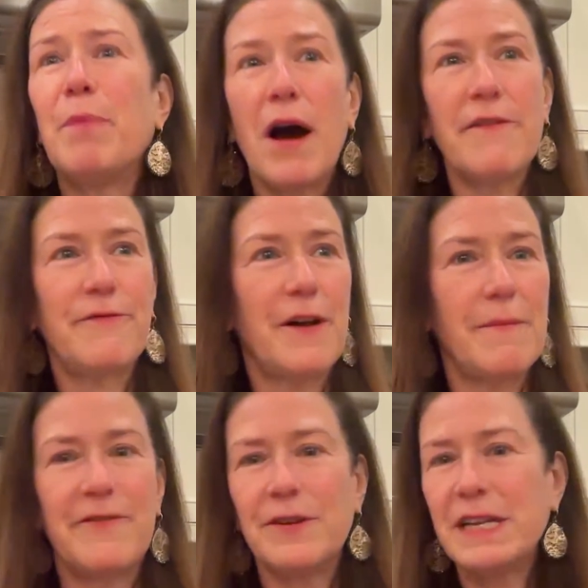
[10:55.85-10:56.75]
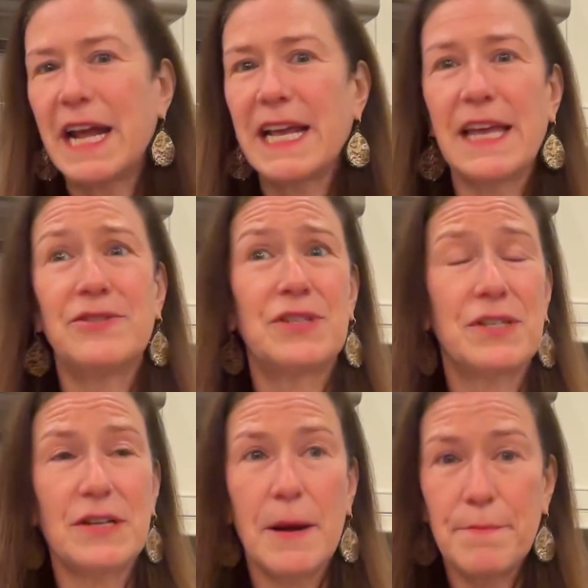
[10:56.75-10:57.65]
bought from for decades to
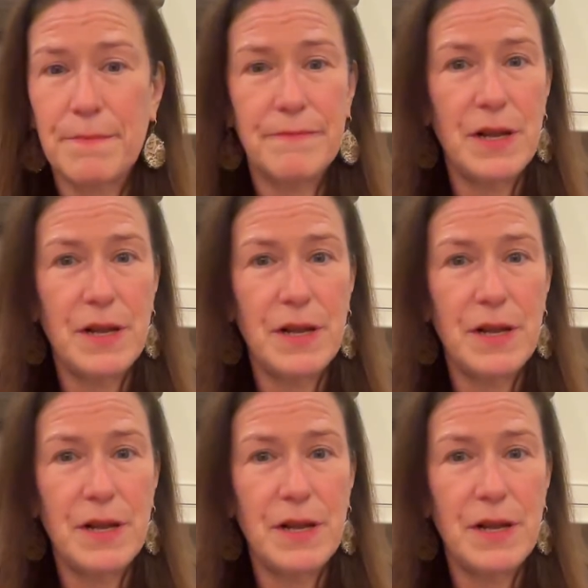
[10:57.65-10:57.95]
stop,